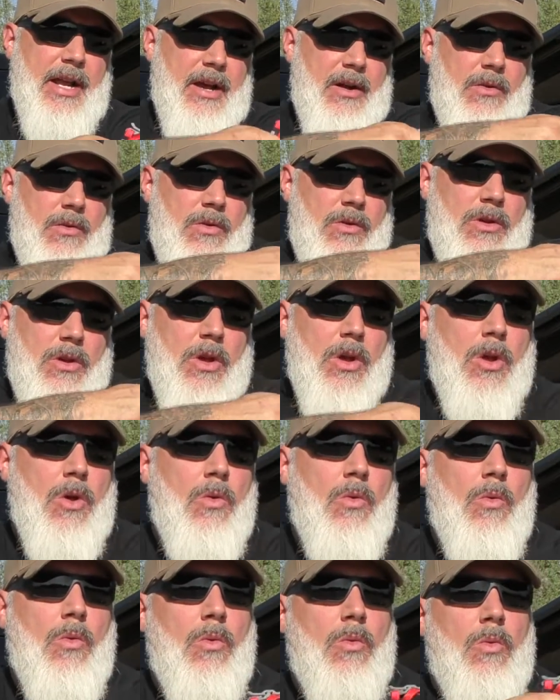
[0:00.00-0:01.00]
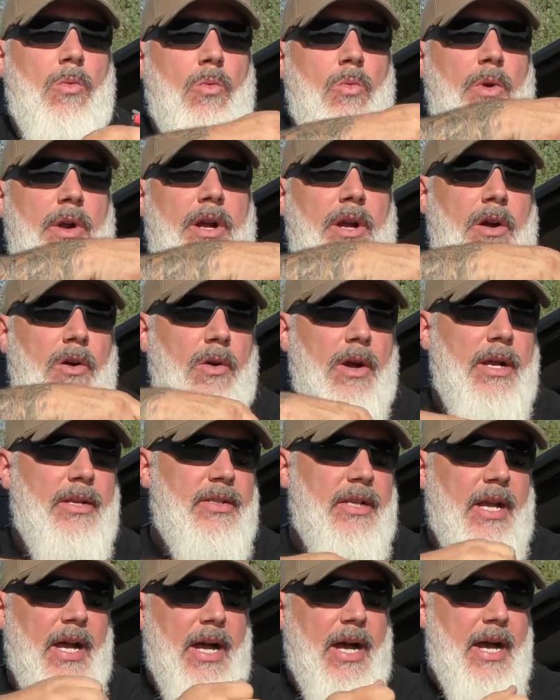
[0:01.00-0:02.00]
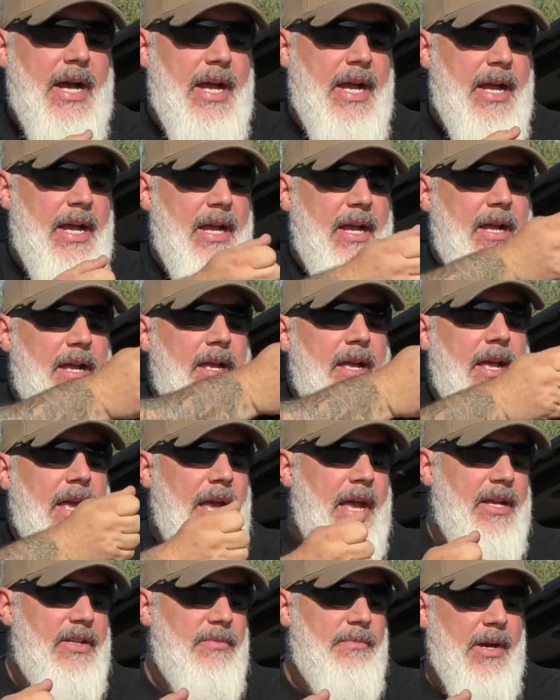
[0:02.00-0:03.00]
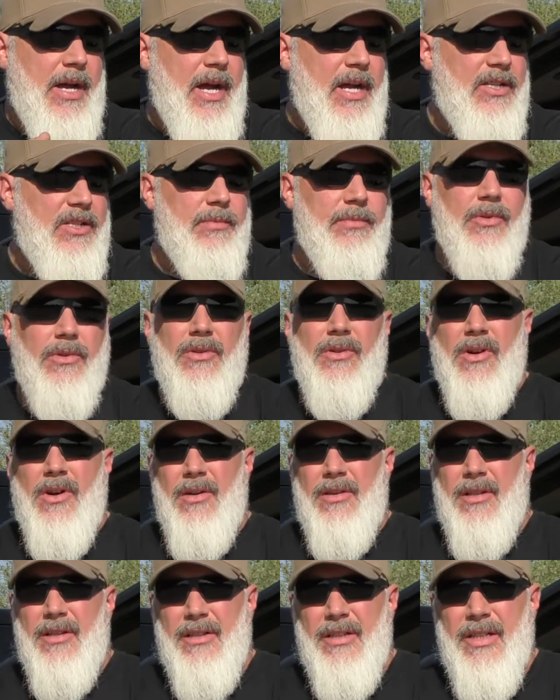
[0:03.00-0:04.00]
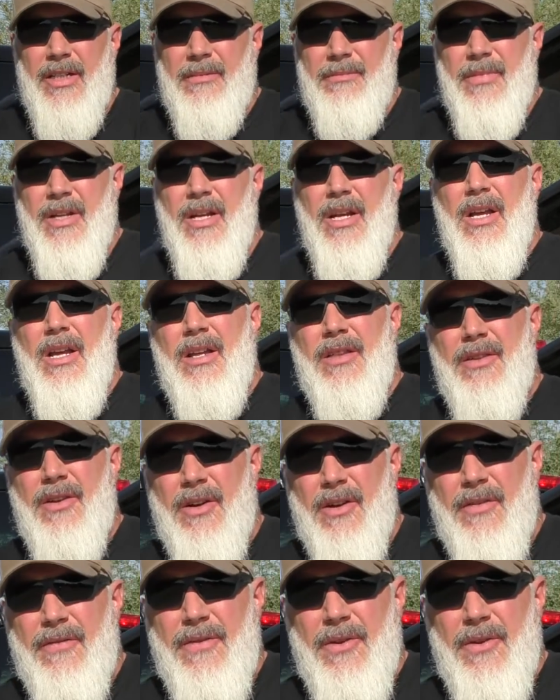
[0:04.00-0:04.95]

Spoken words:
Now, we go as high as possible on the limb. There are a